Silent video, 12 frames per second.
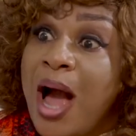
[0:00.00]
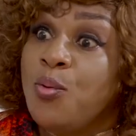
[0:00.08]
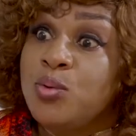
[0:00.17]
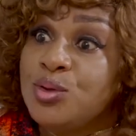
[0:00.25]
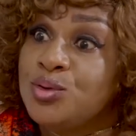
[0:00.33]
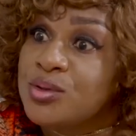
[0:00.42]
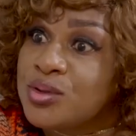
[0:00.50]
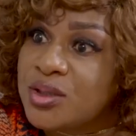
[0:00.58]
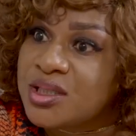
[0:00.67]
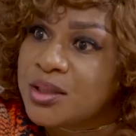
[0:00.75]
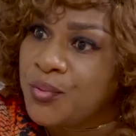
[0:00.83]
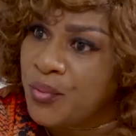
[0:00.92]
I won't do
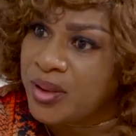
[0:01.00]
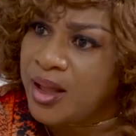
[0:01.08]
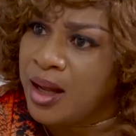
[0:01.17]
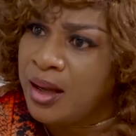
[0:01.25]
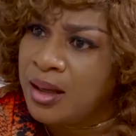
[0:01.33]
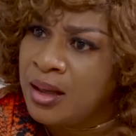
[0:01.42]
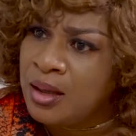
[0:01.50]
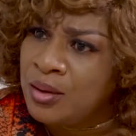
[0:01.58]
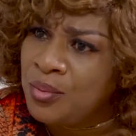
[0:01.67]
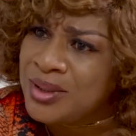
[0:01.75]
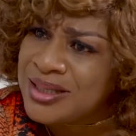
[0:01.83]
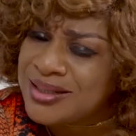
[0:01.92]
such thing with her.
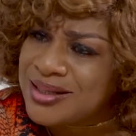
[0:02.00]
What